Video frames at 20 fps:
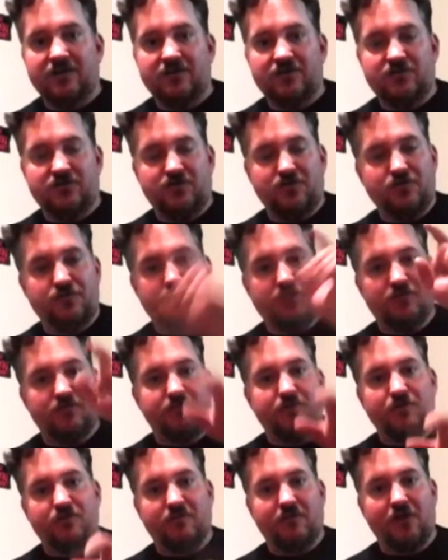to Little
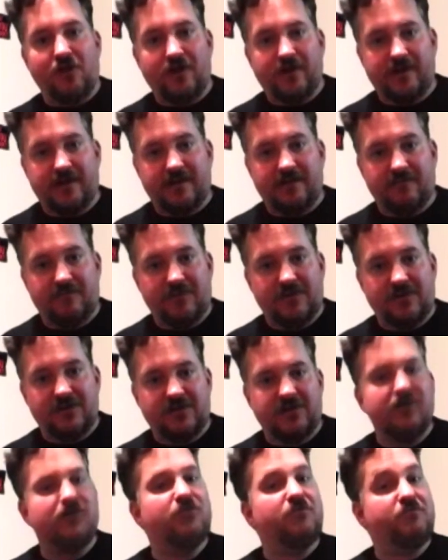Butte Market, because
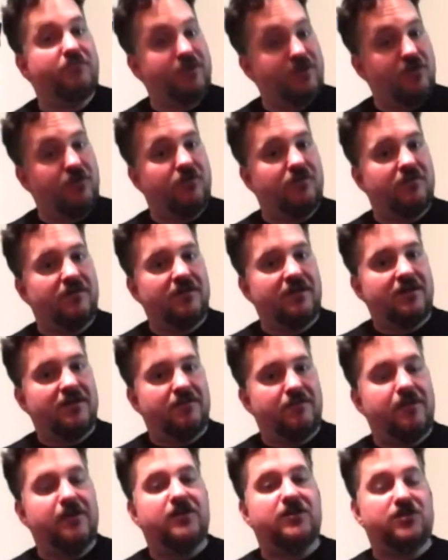Little Butte
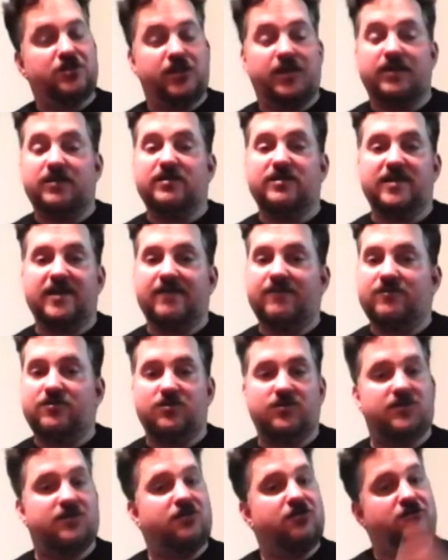makes chicken
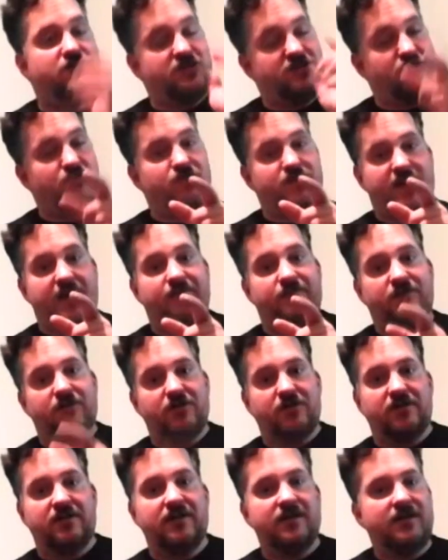sandwiches that are so damn
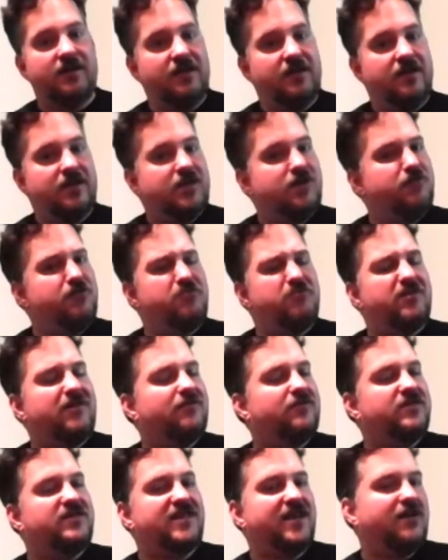good, you wouldn't be able
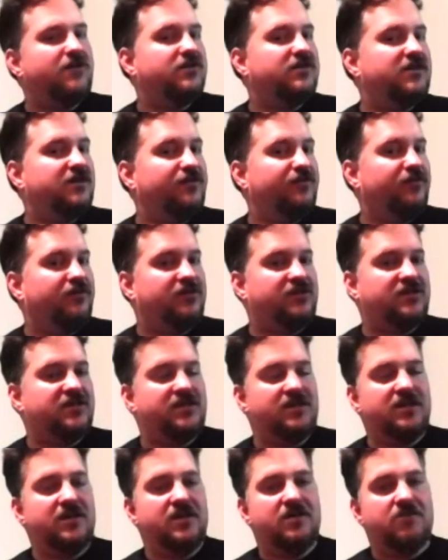to tell the difference
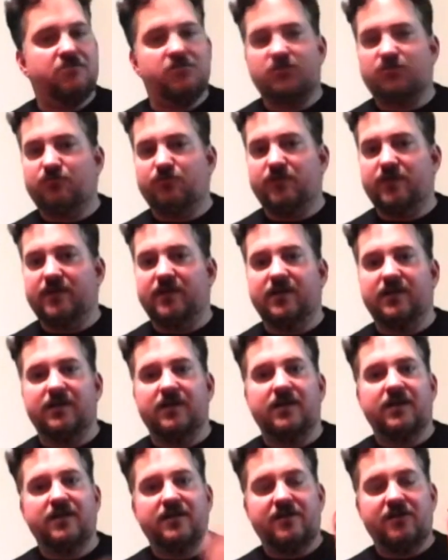between
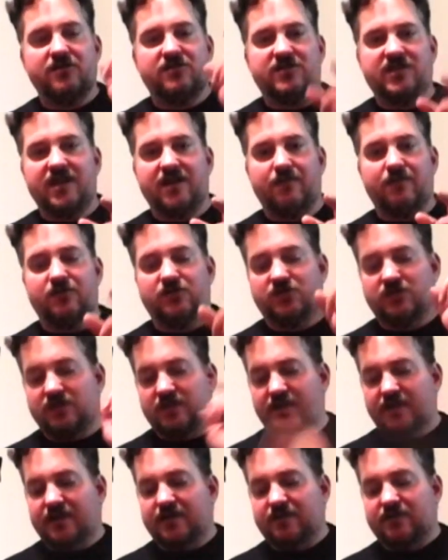their sandwich
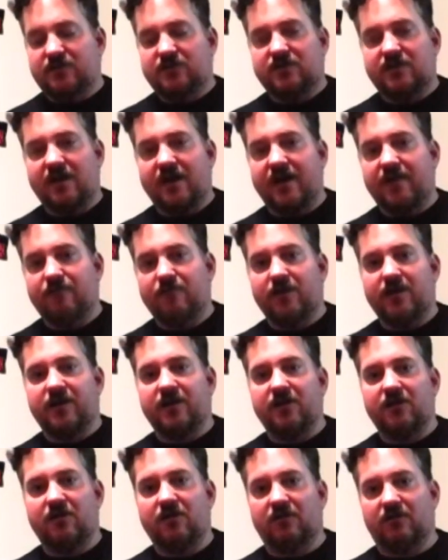and this guy right
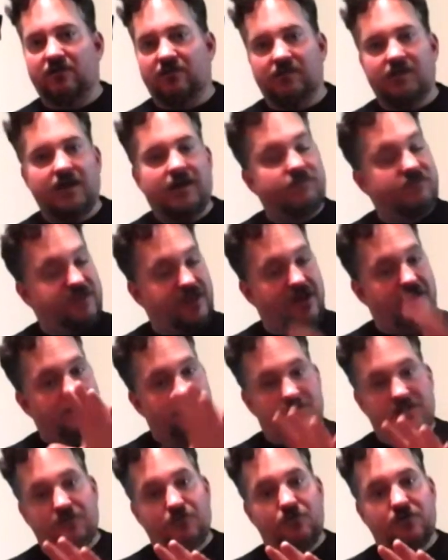here. I'm telling you,
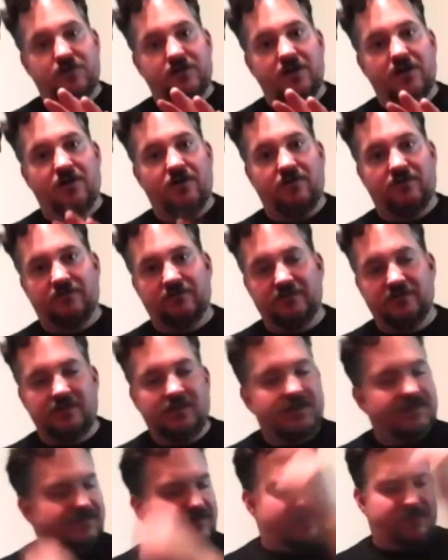you wouldn't know.
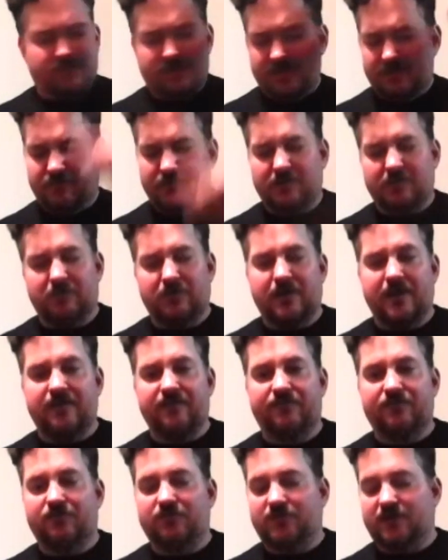If somebody put a
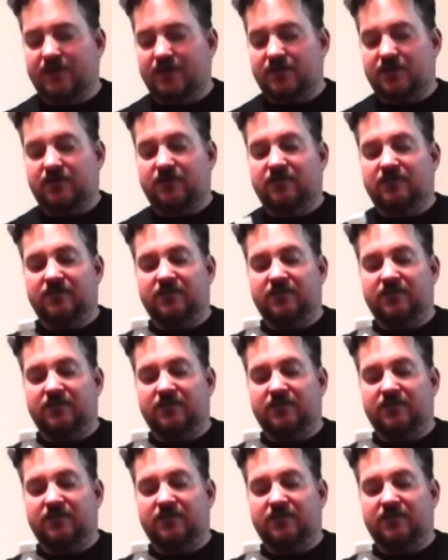blindfold on you